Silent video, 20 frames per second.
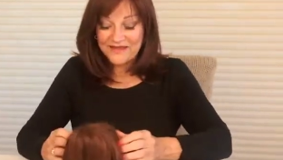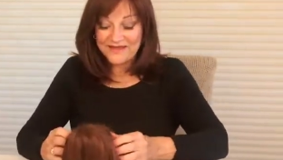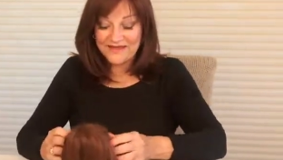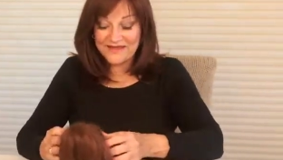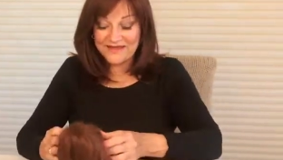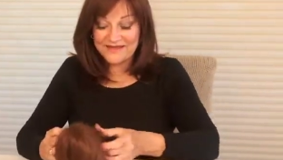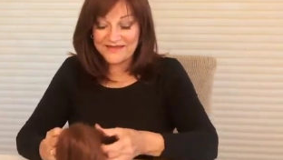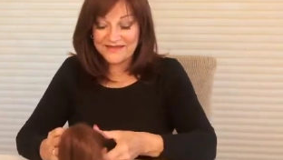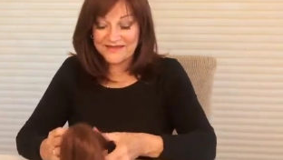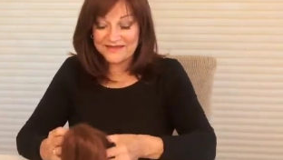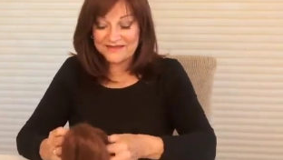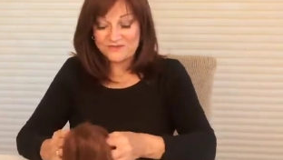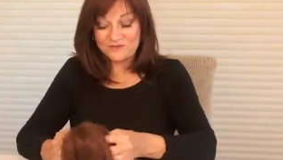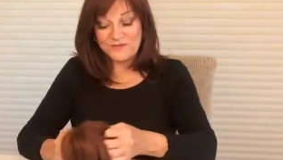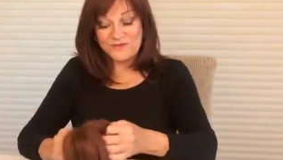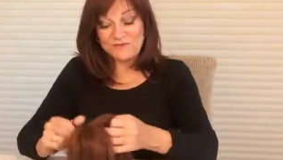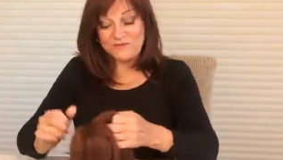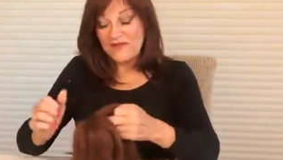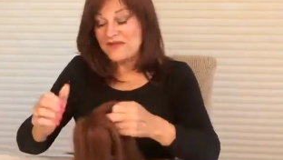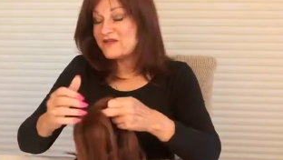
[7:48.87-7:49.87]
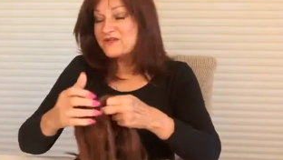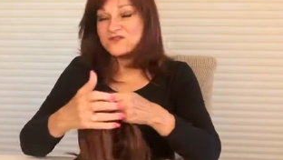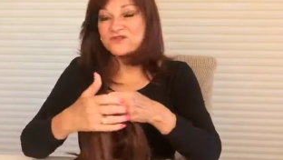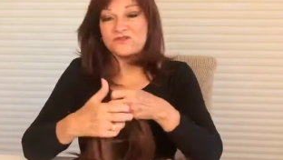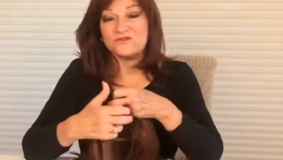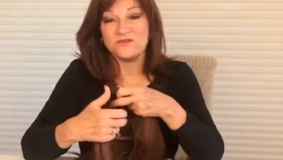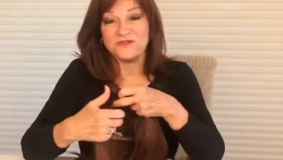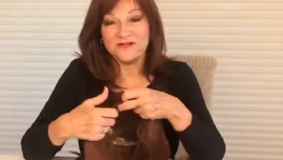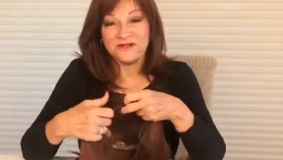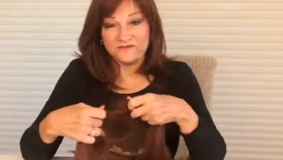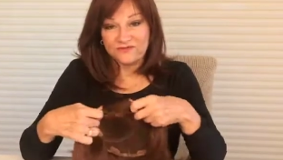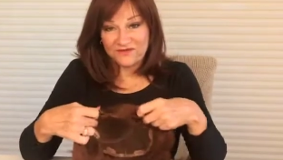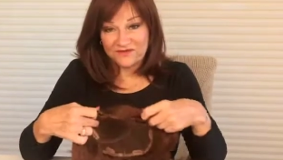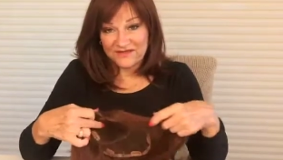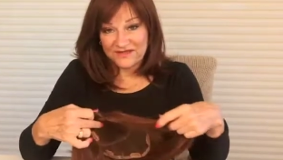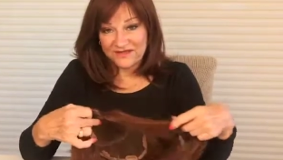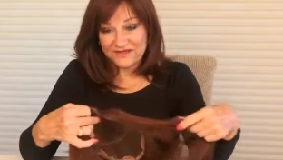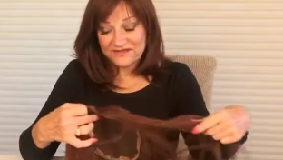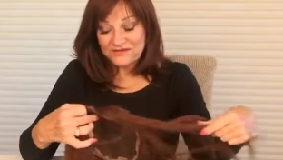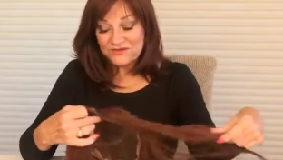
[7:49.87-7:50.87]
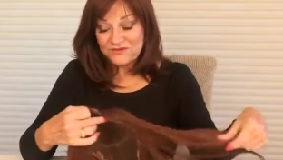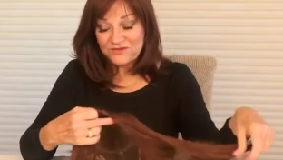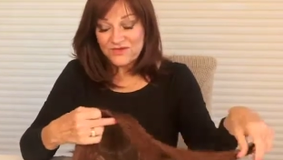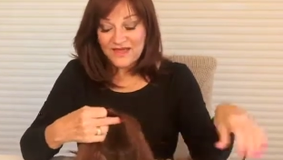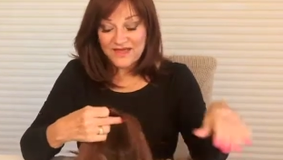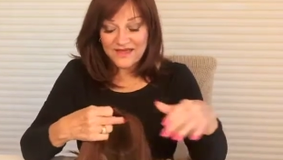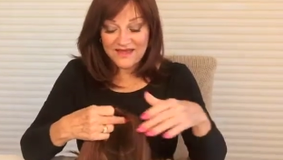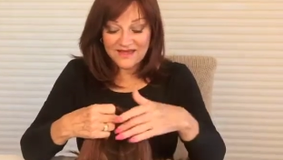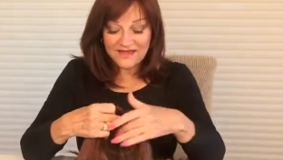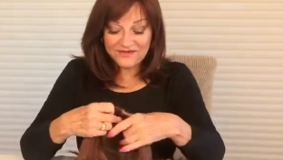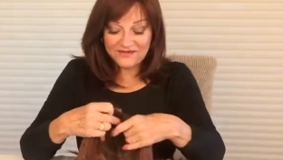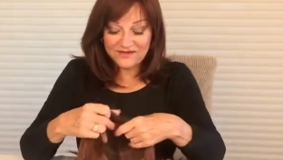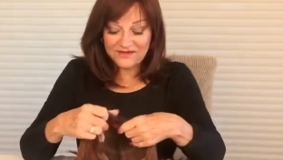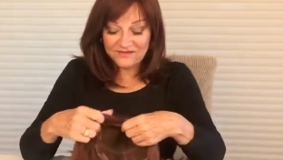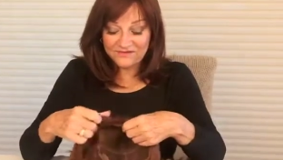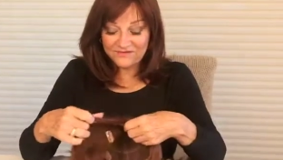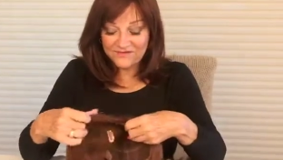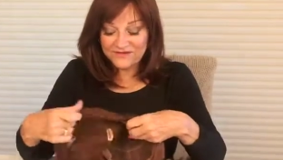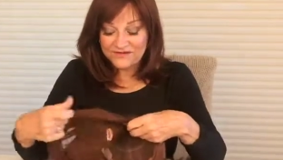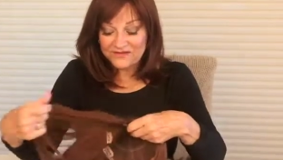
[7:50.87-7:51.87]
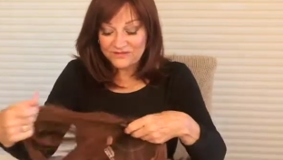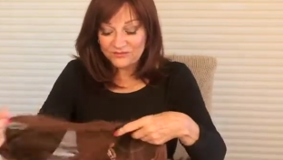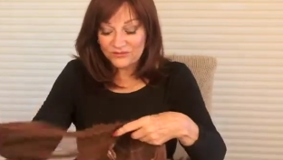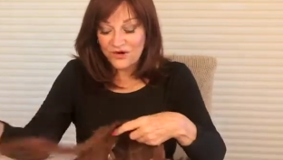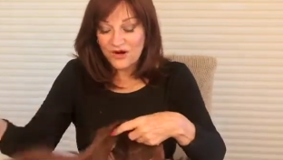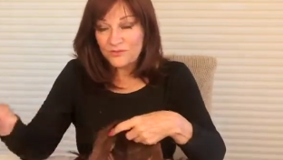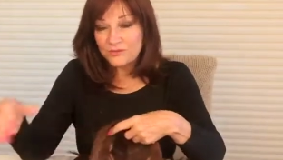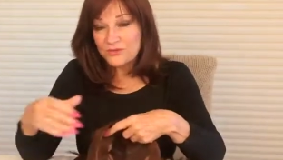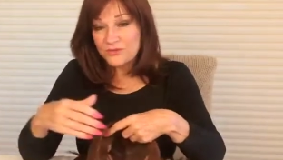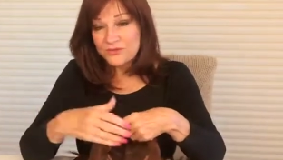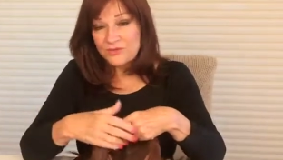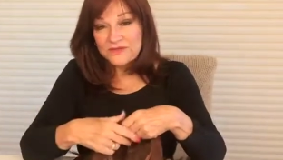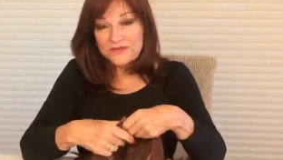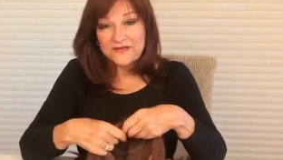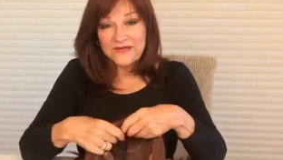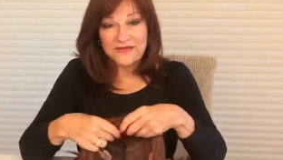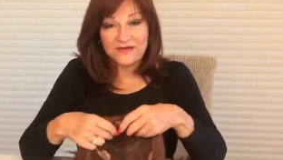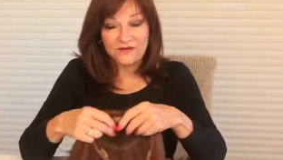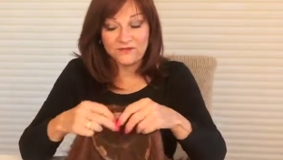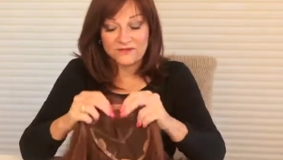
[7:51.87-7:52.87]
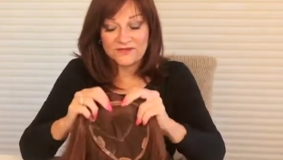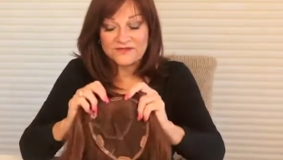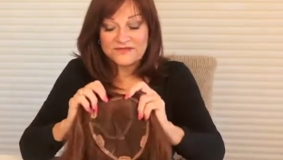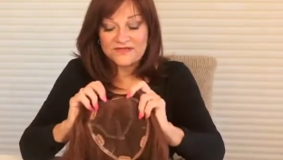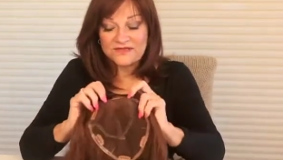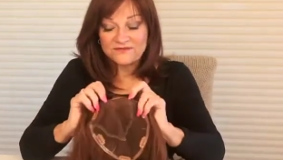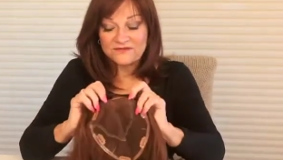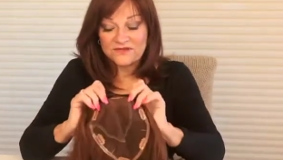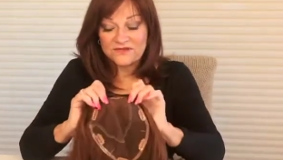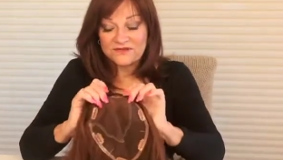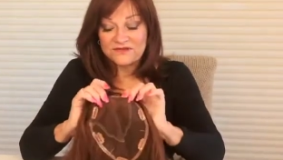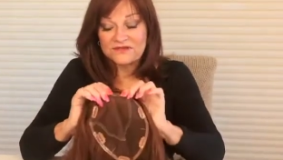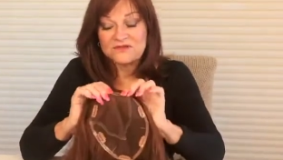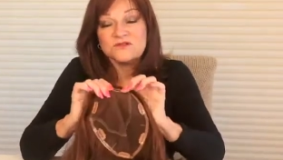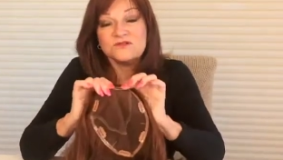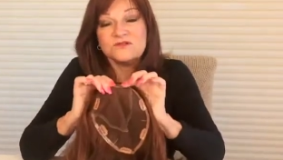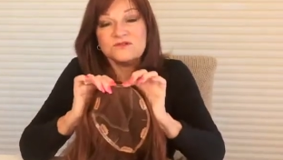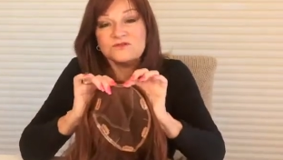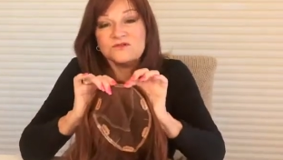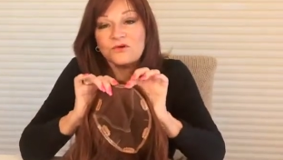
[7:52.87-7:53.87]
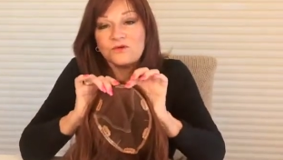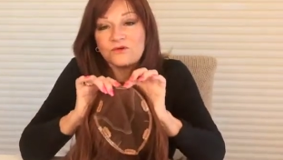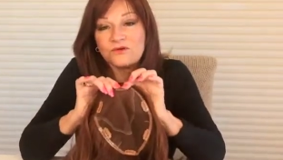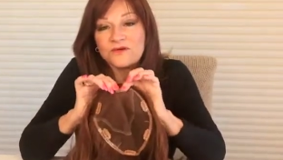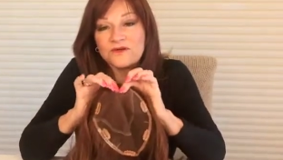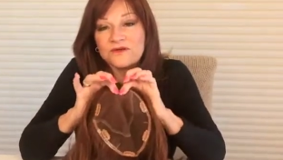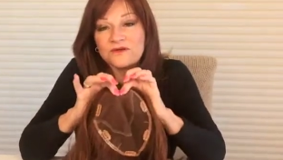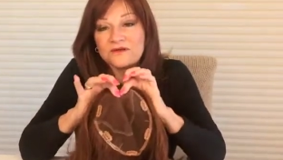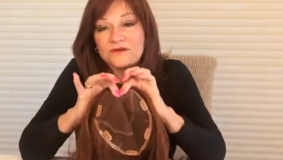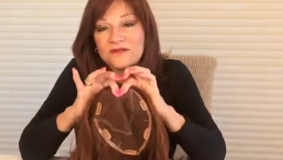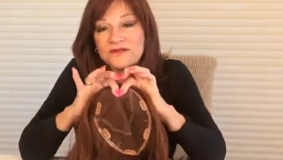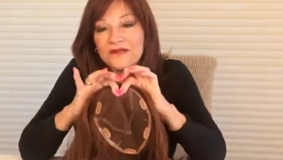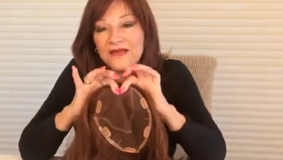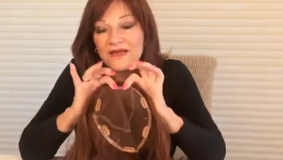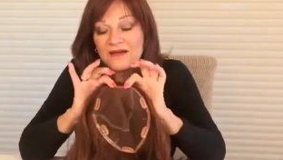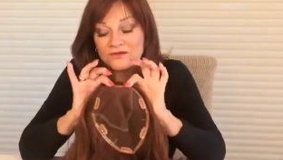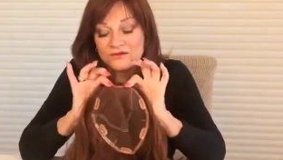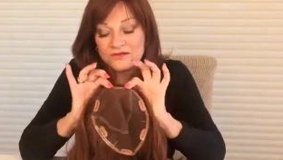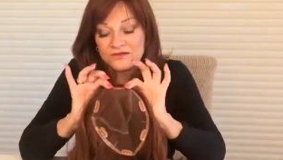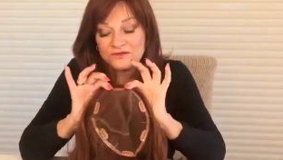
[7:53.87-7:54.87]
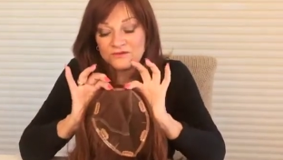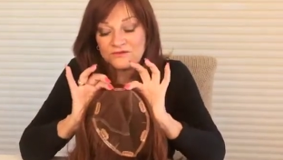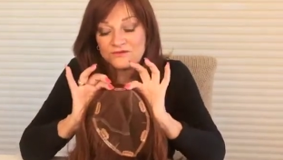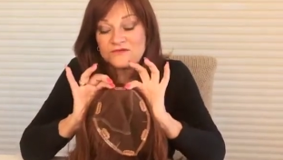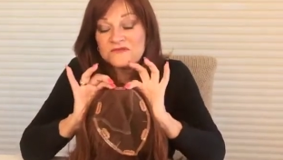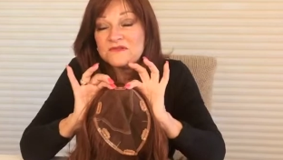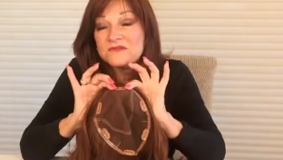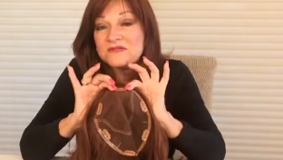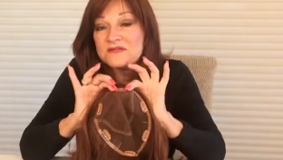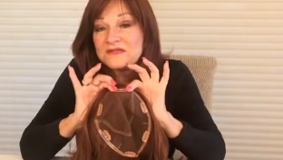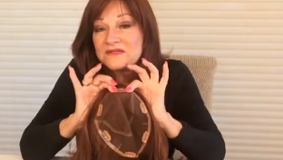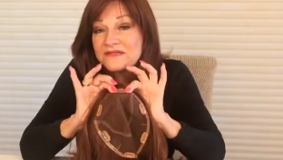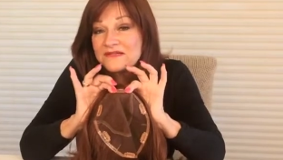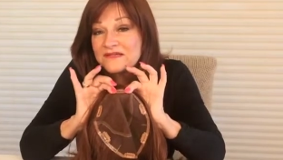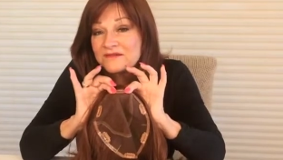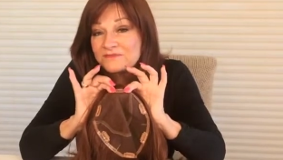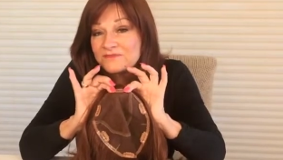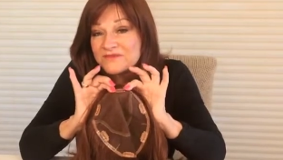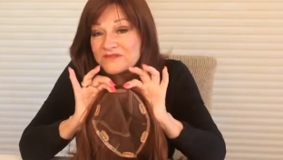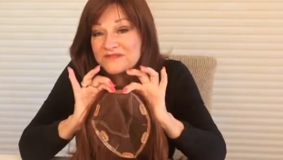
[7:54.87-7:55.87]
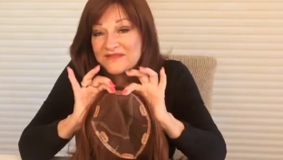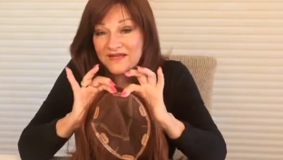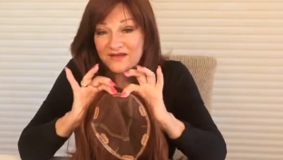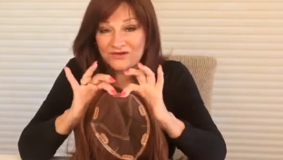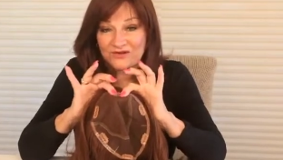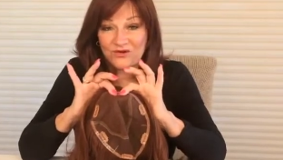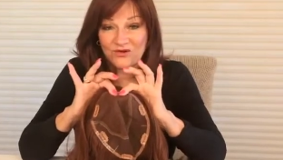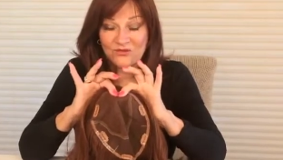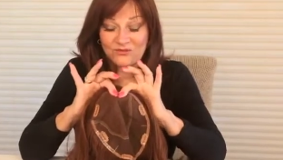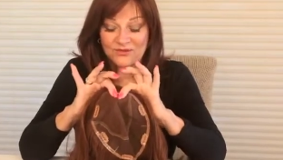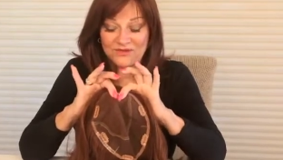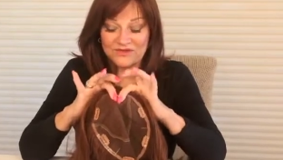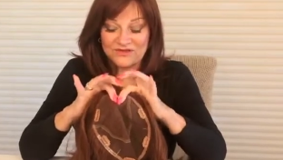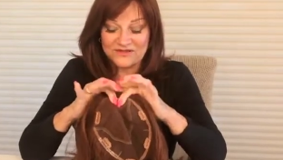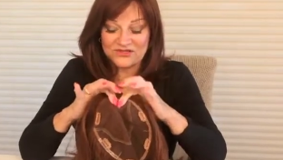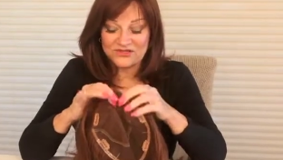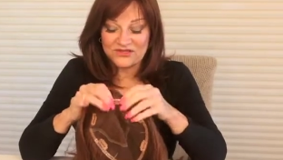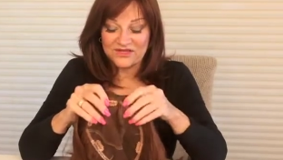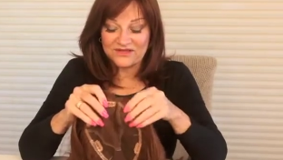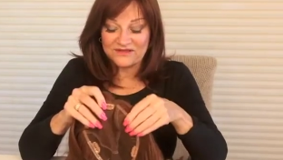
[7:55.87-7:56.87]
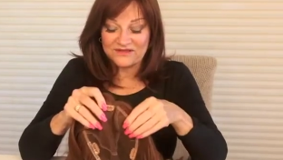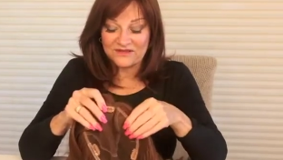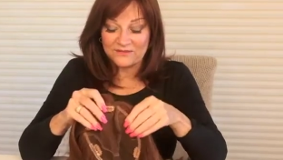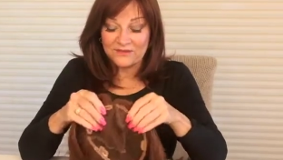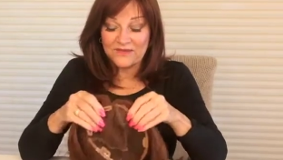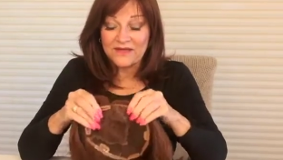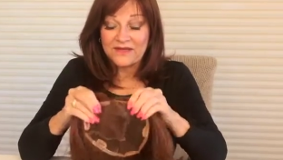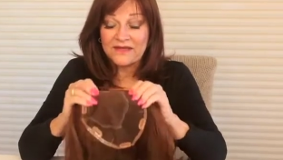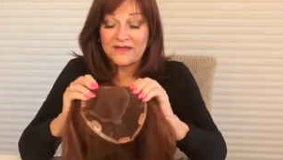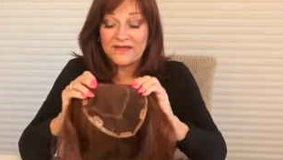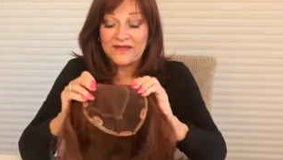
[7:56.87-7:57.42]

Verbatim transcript: and we make sure that everything is okay, that it fits properly. I always give it a little tutorial on how to use the clips, how to open and shut them.